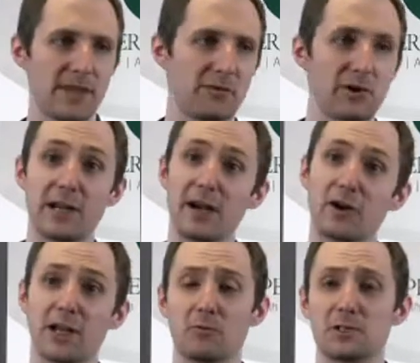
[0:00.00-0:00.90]
they're
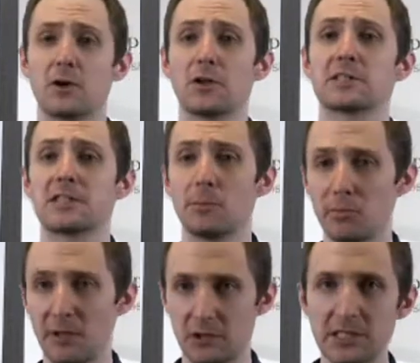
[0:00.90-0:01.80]
inheriting in what's called a
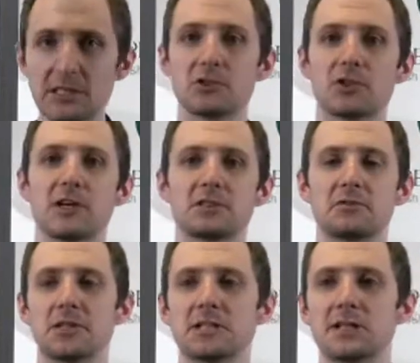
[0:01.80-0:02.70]
supplemental needs trust,
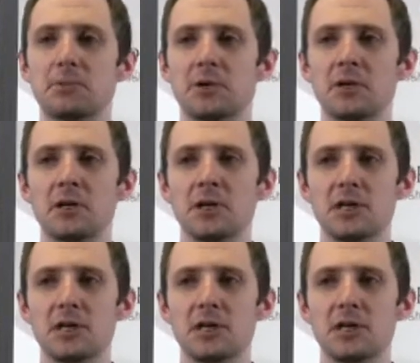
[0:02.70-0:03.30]
for example.